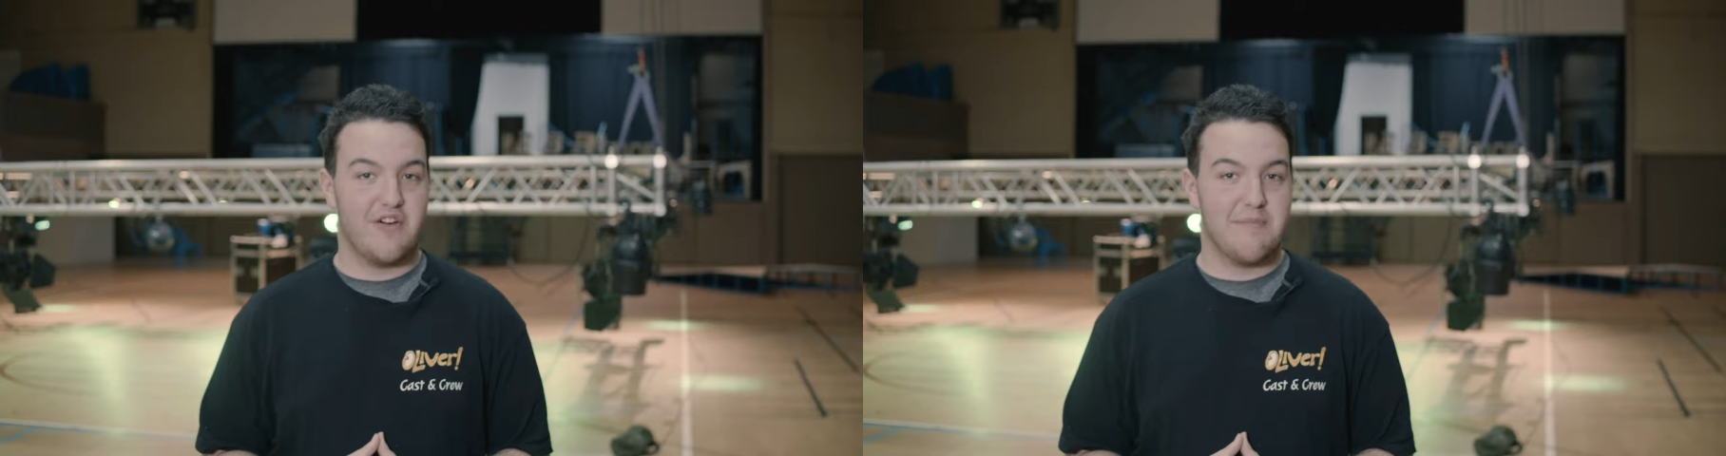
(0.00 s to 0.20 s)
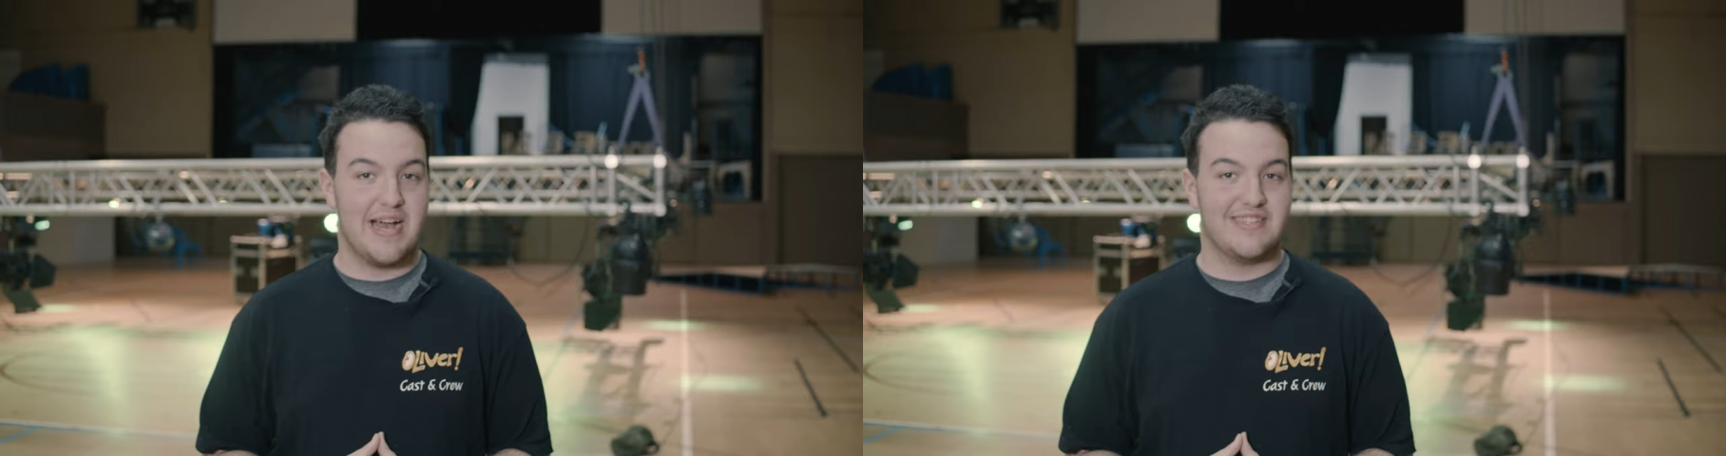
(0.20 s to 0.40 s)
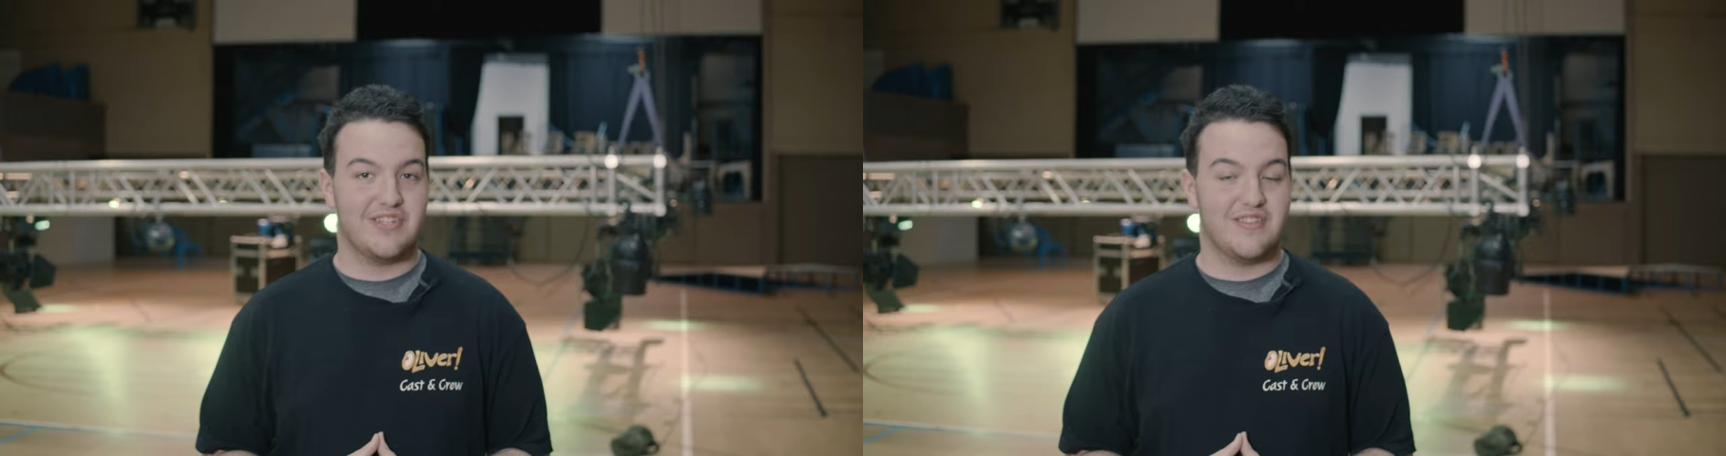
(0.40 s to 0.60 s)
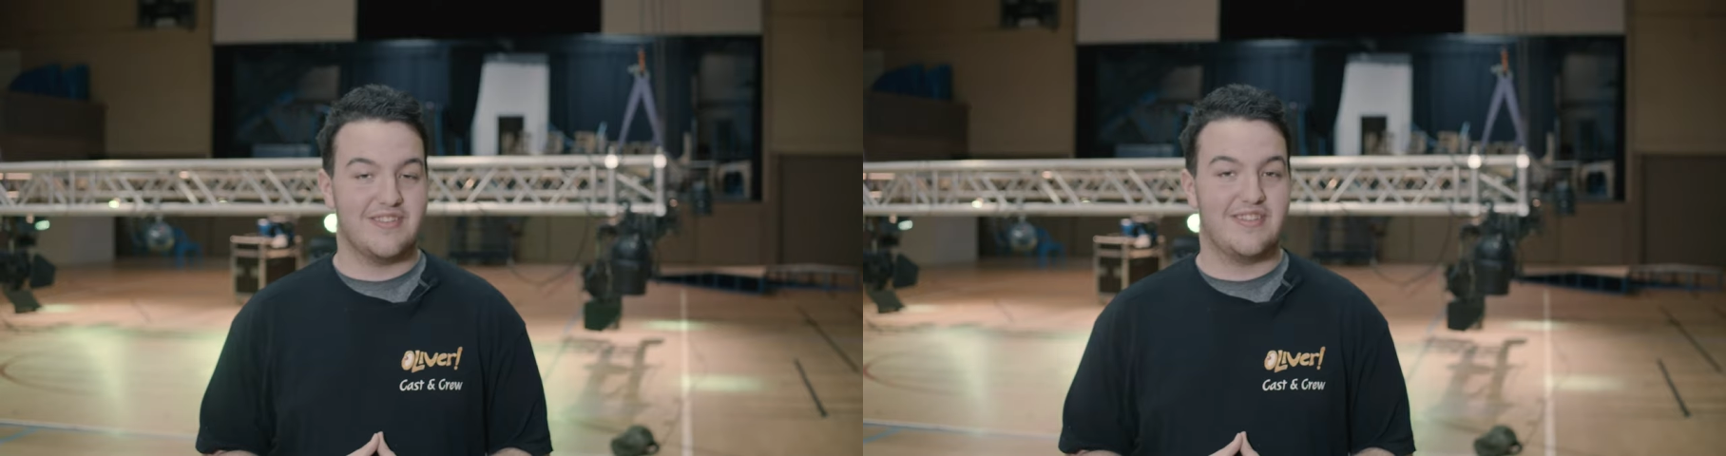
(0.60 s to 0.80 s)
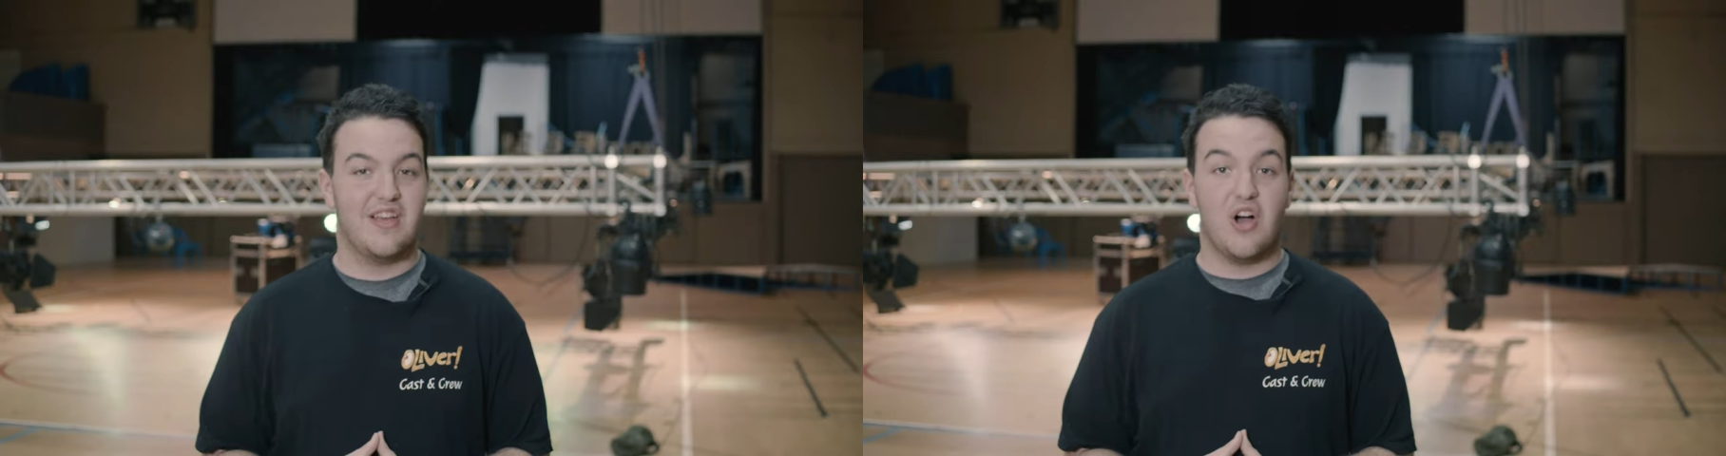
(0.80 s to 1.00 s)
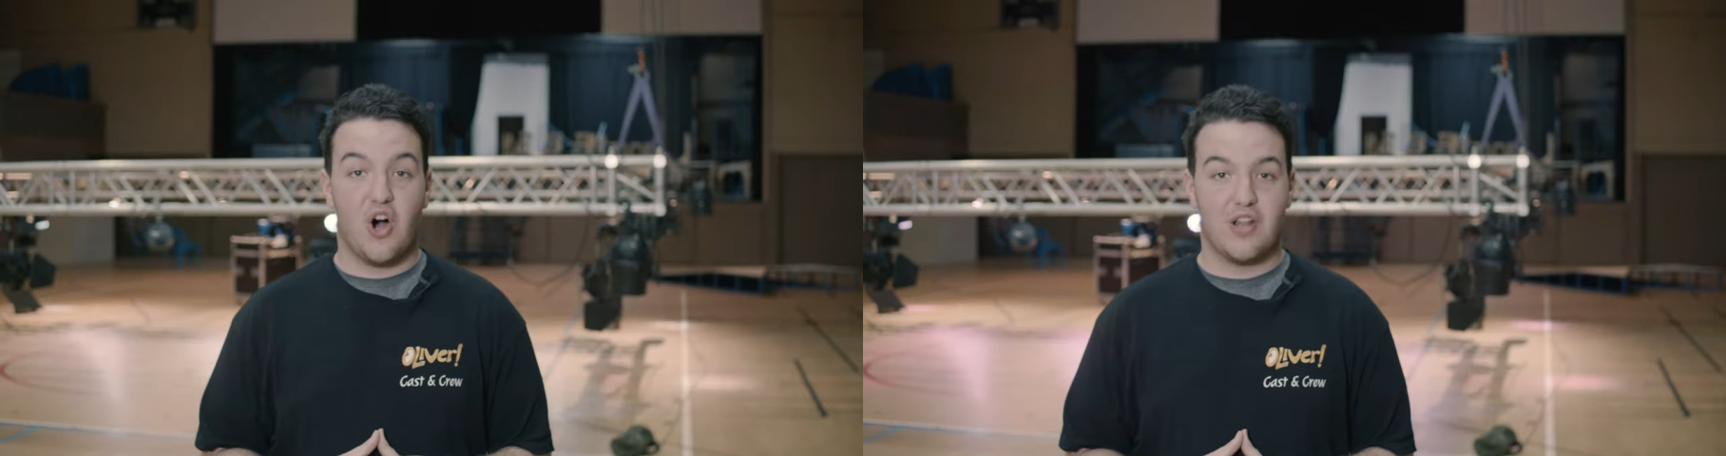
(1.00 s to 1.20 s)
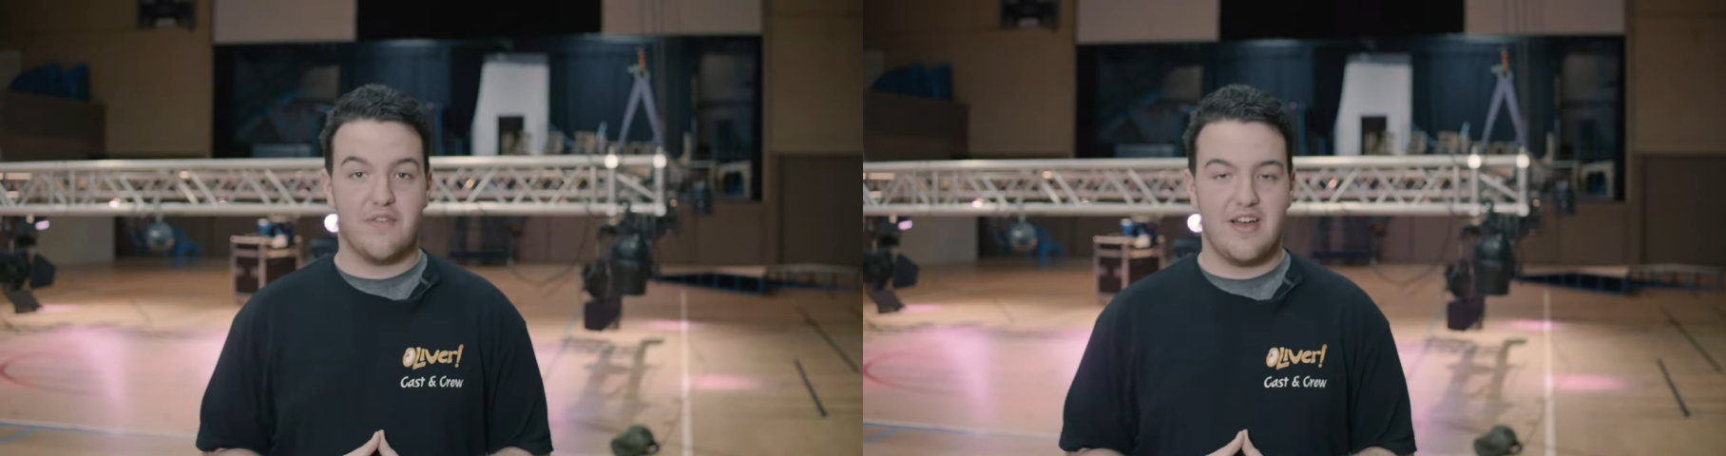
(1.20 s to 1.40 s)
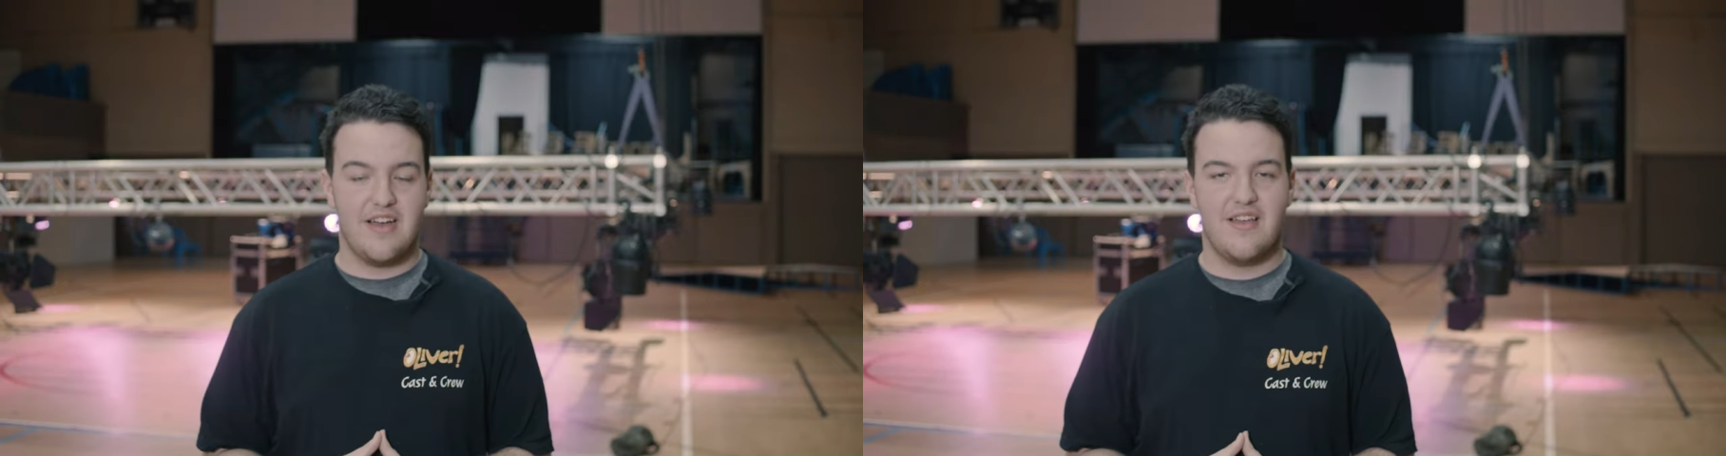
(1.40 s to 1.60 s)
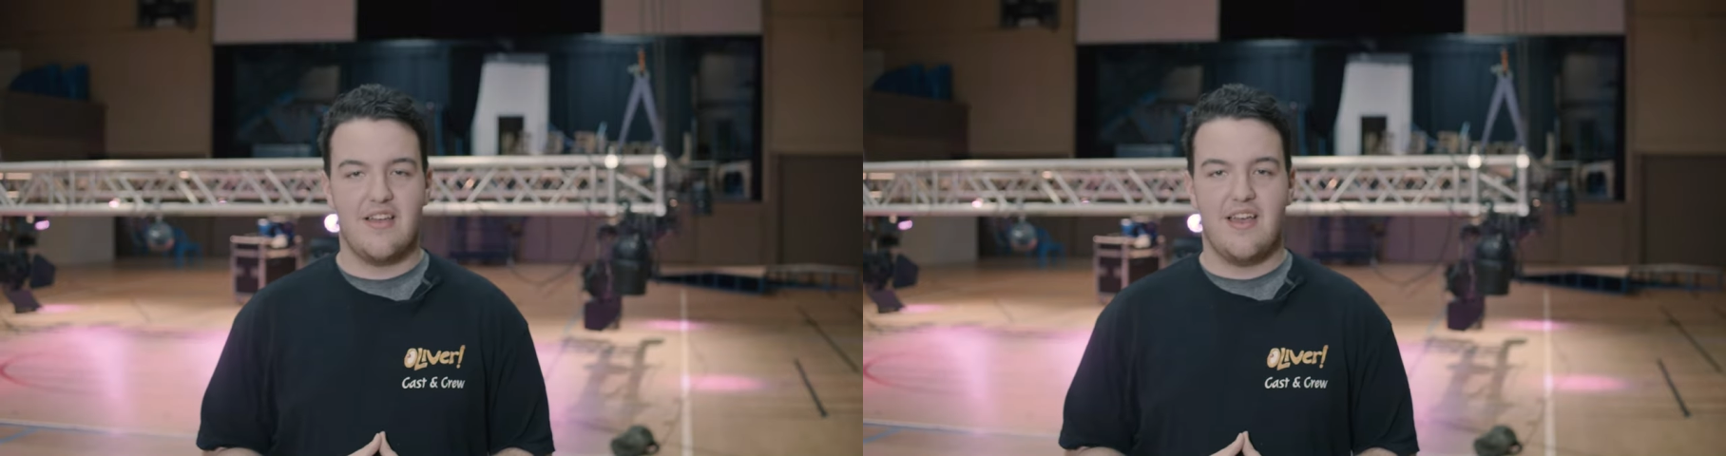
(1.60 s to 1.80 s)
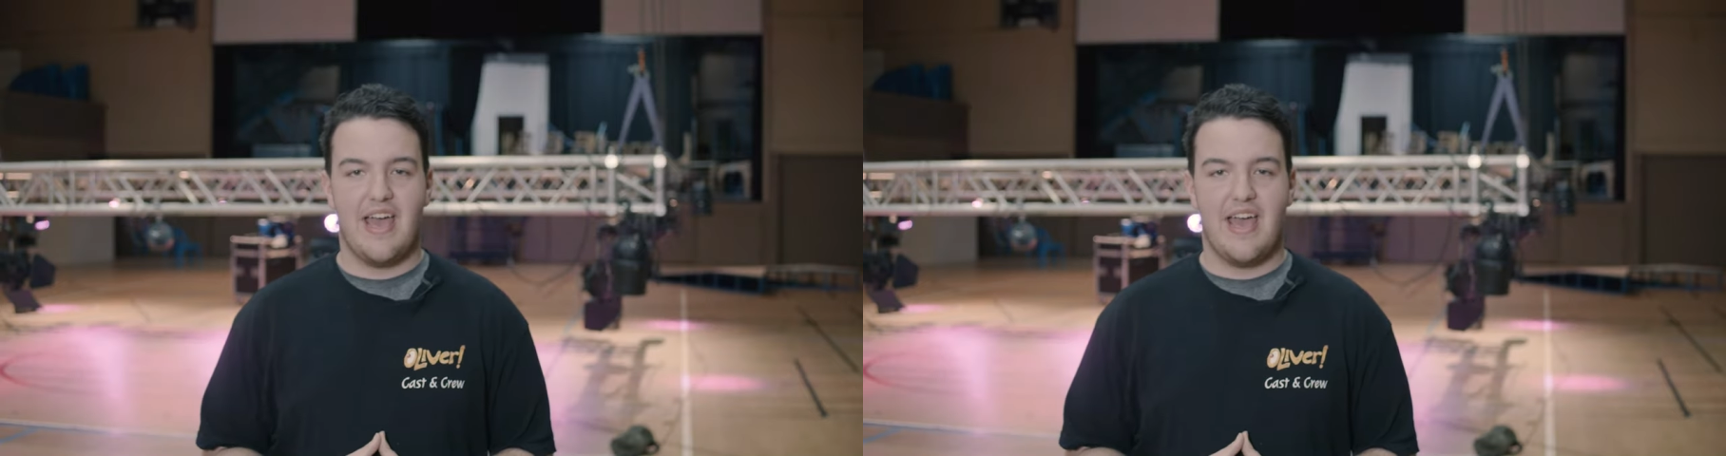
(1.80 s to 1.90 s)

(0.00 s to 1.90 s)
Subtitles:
of Mazenod's Oliver,